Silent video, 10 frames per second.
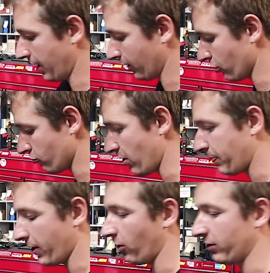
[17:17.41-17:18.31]
and going to
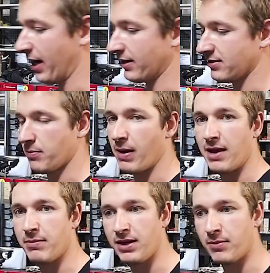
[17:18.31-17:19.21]
rip it all down to the
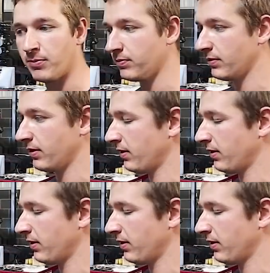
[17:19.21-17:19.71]
bare minimum